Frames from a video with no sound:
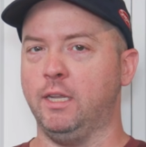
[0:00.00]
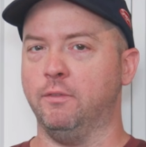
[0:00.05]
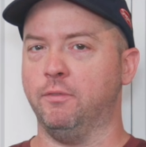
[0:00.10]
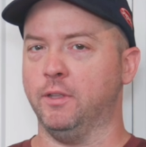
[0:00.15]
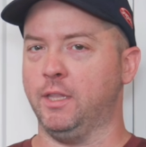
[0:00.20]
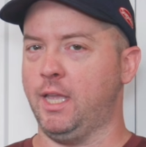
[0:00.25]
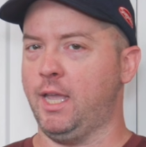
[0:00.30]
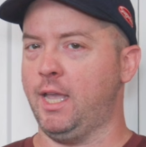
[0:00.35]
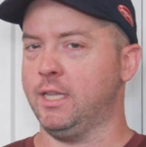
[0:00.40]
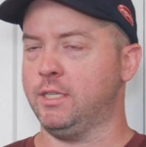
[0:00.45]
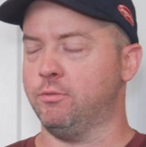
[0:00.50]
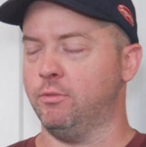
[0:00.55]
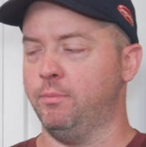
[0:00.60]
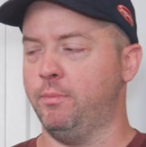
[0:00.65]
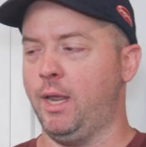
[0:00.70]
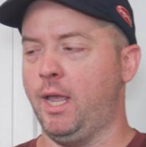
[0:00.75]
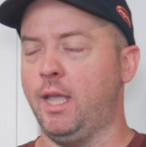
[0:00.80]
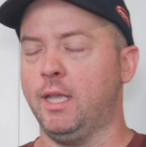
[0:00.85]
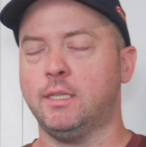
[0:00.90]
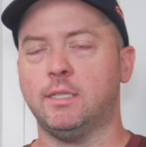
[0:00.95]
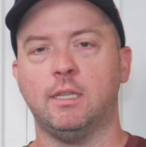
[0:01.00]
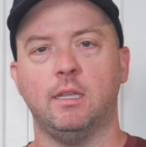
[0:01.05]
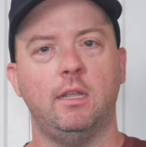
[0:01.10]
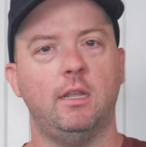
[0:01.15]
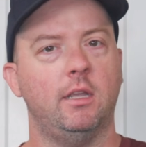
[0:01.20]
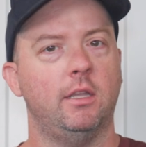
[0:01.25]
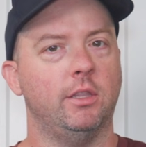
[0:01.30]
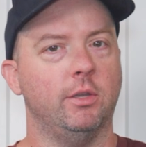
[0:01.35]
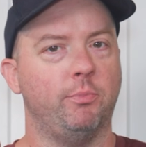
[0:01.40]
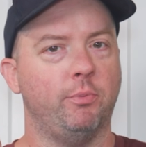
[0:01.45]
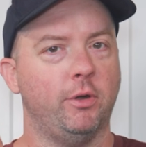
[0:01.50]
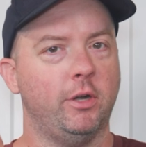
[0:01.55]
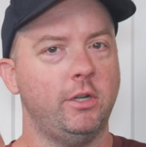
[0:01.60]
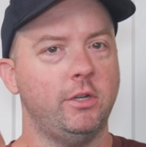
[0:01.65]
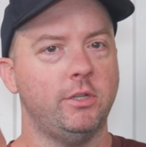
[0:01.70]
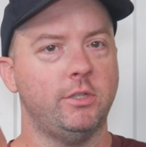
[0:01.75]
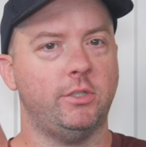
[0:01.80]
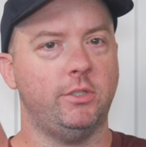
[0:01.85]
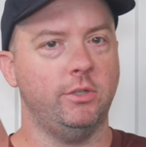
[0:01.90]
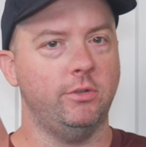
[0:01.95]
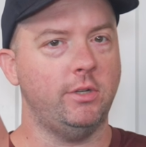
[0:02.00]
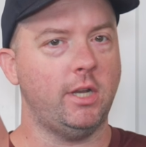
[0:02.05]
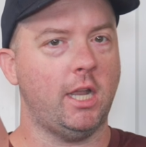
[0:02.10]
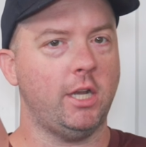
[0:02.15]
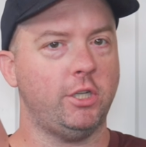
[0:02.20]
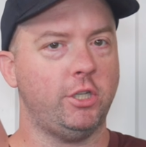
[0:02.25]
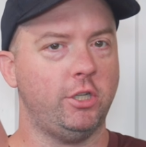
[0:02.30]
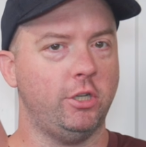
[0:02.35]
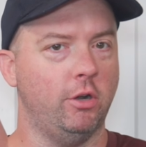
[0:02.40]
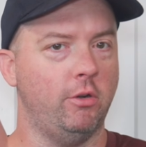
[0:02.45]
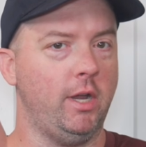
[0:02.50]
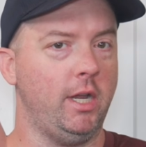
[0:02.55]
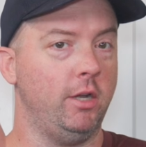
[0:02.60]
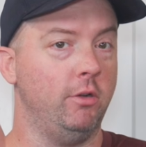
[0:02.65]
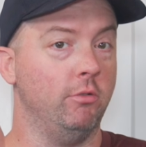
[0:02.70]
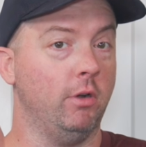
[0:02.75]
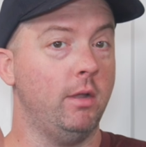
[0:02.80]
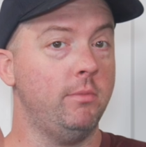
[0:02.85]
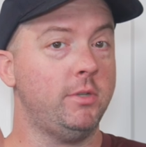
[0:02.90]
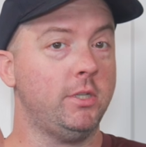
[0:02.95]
for the S1 Max, the printers do not show a grub